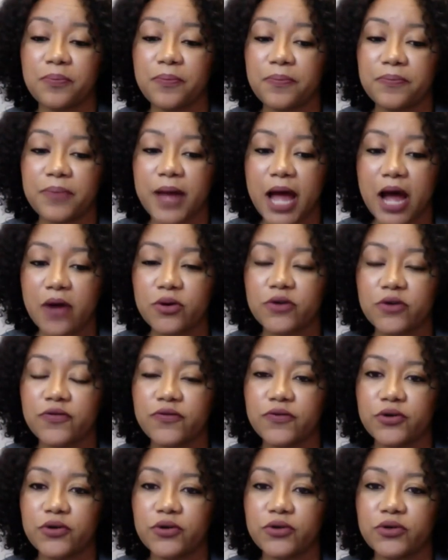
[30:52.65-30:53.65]

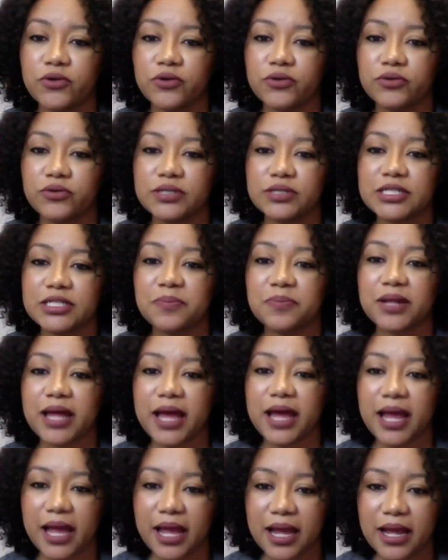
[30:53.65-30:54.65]
powerful
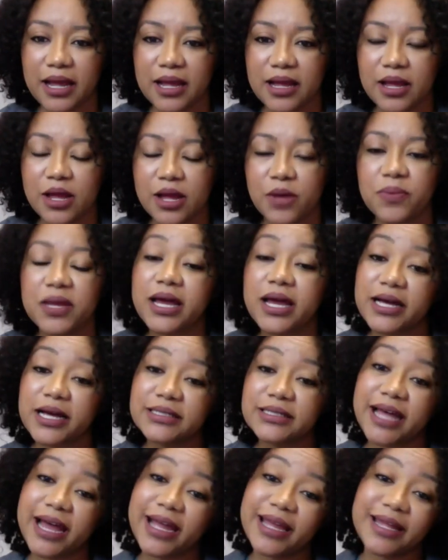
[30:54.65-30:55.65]
display because
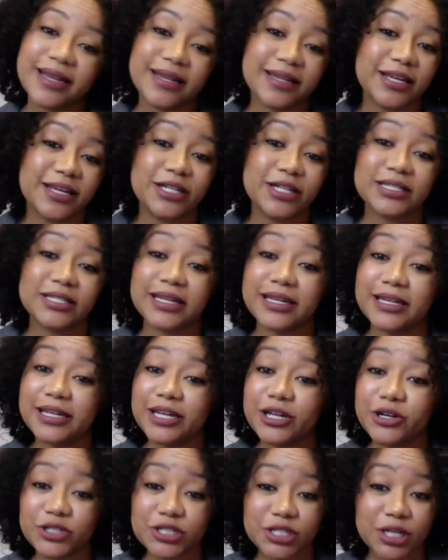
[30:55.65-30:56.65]
that can lead to
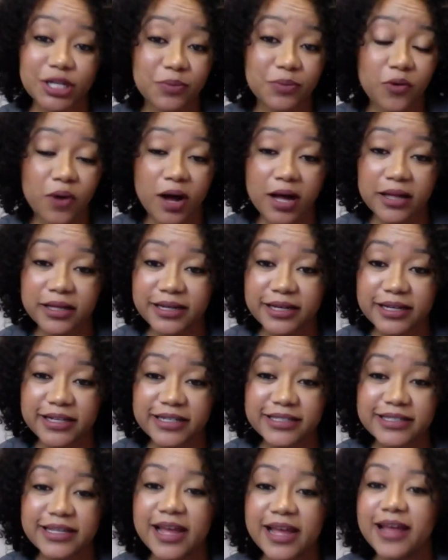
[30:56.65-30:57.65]
leadership
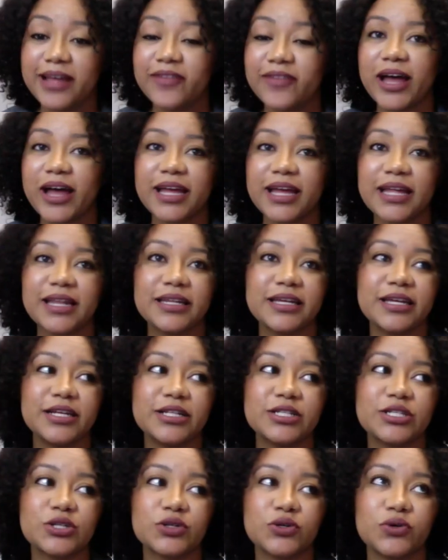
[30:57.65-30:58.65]
qualities, that can lead
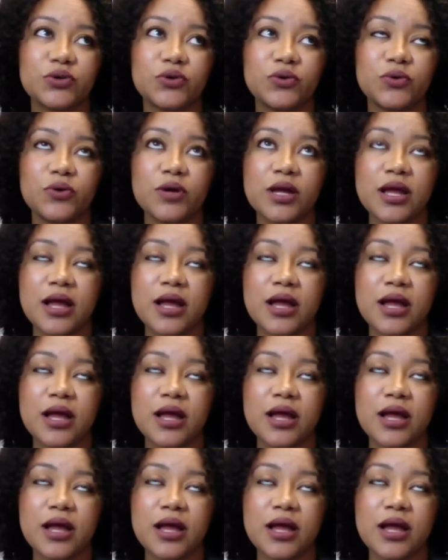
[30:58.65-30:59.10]
to